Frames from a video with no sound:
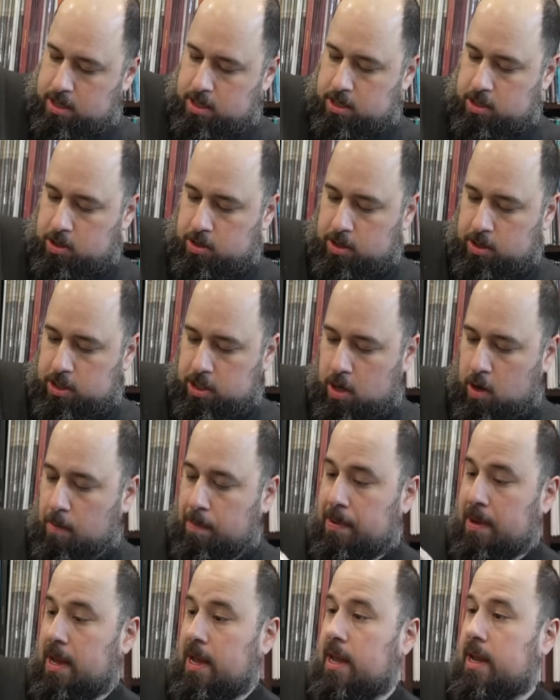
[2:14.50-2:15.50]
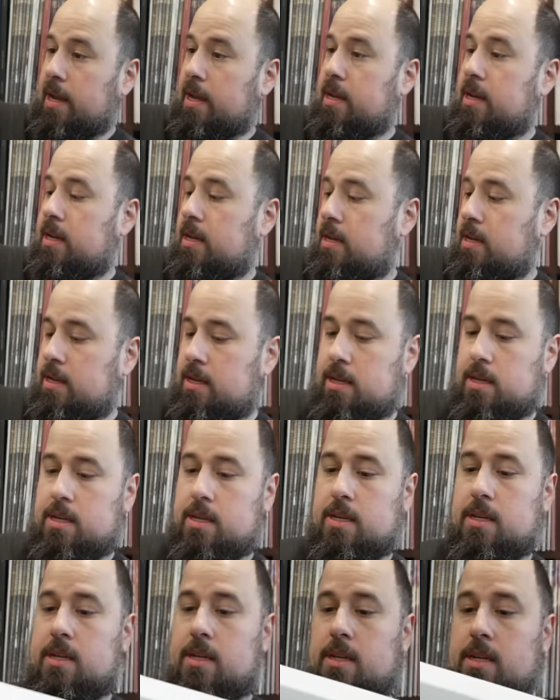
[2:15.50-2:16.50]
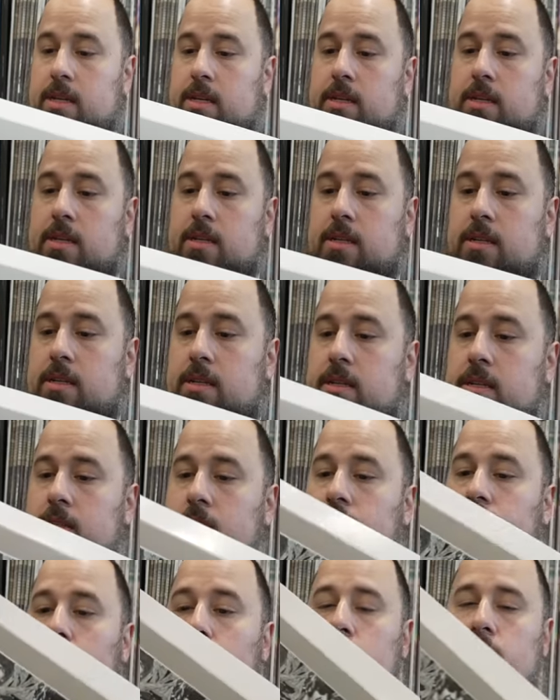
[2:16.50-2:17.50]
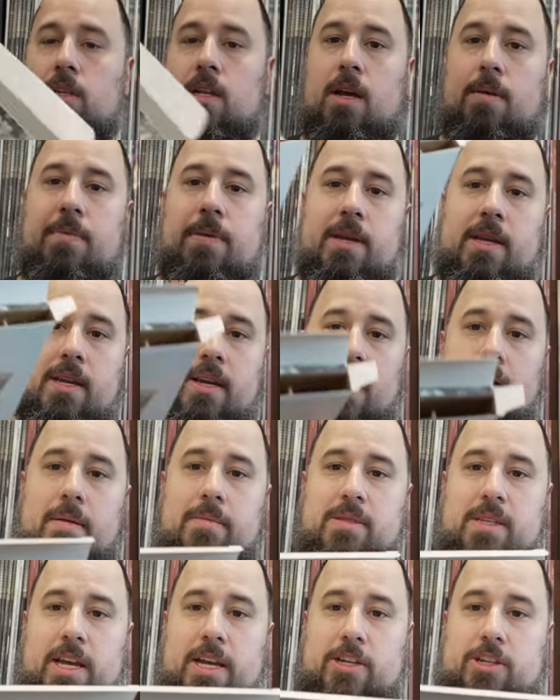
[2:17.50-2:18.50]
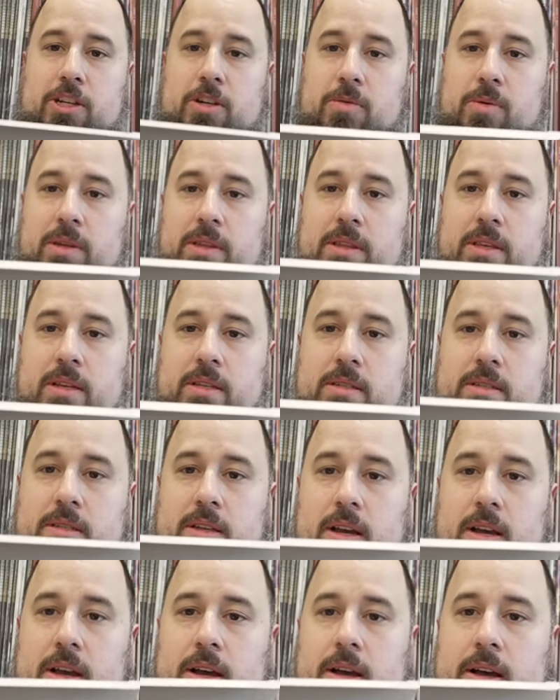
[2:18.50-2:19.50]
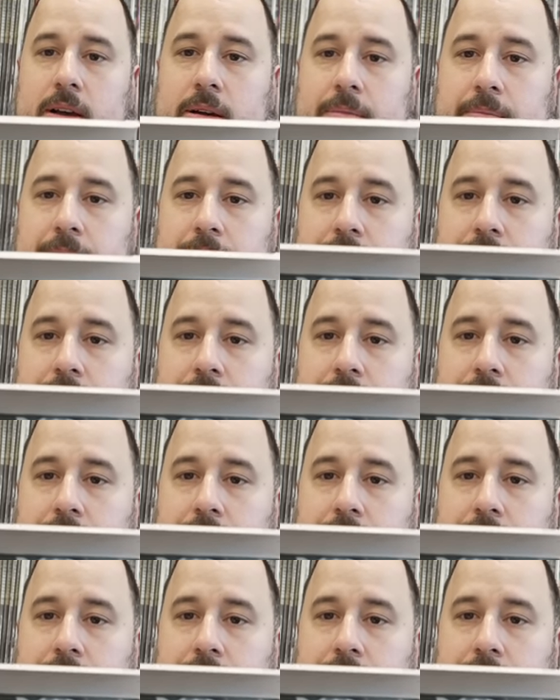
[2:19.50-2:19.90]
So the tote bag is folded up and it comes actually with this uh,